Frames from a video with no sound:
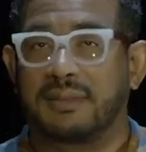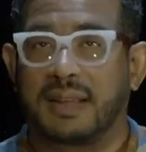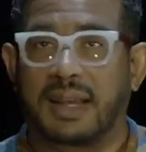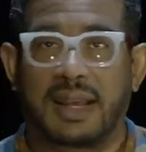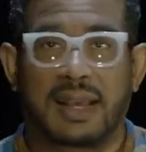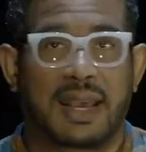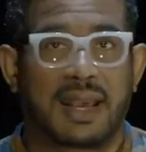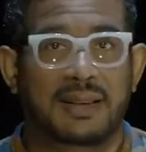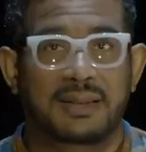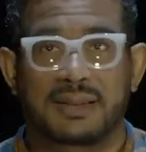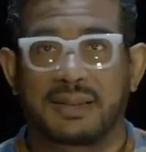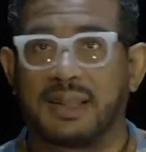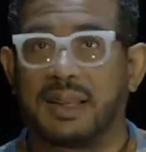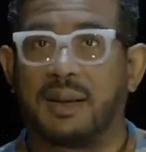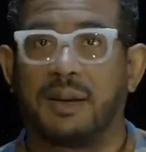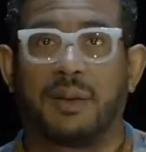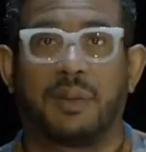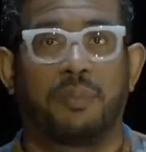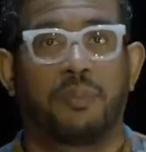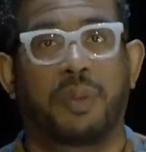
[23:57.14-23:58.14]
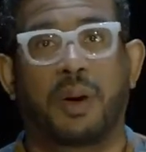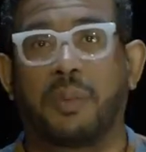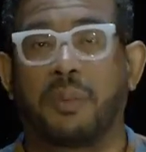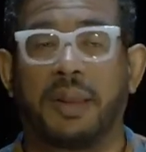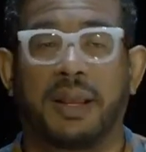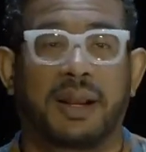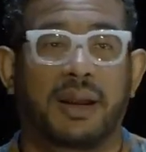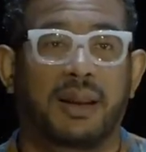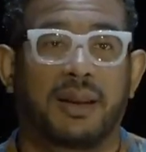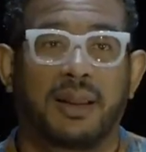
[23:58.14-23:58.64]
I guess, the
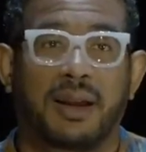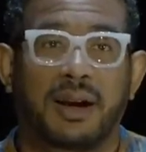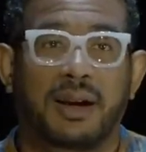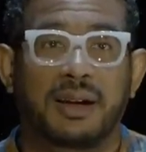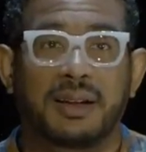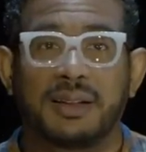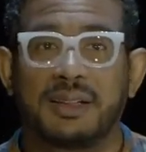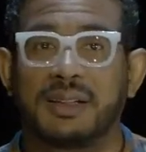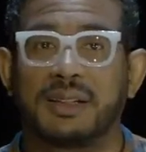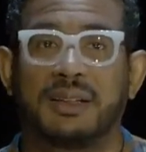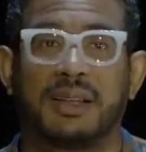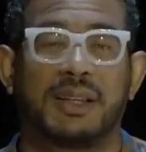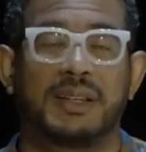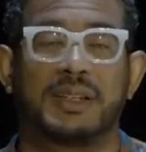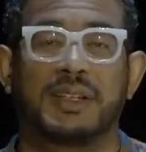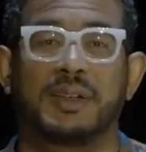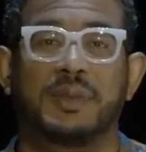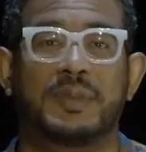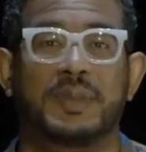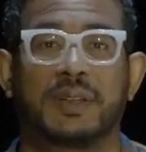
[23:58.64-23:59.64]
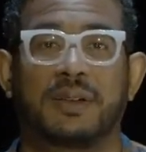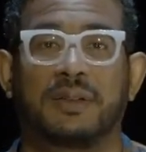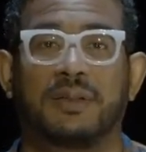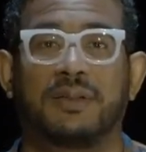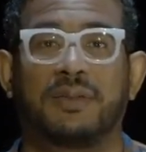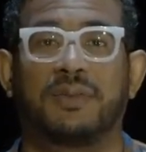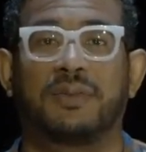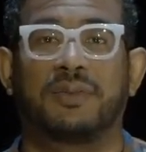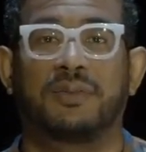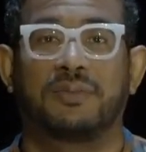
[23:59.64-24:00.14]
public at large, in terms
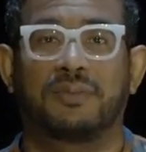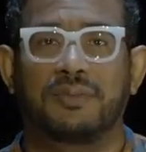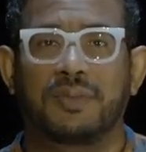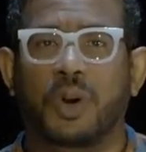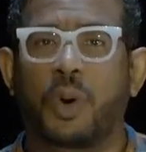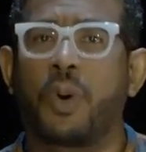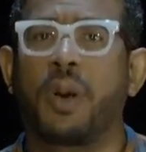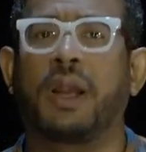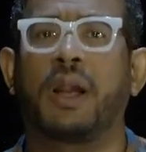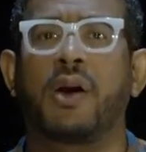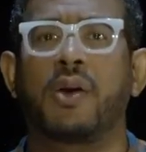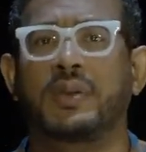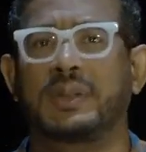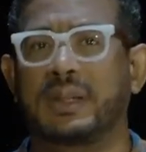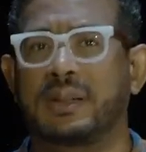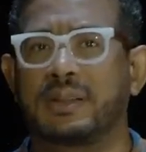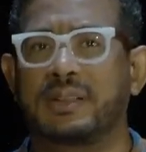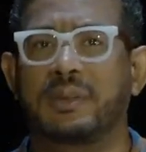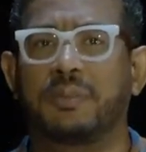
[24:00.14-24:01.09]
of going out and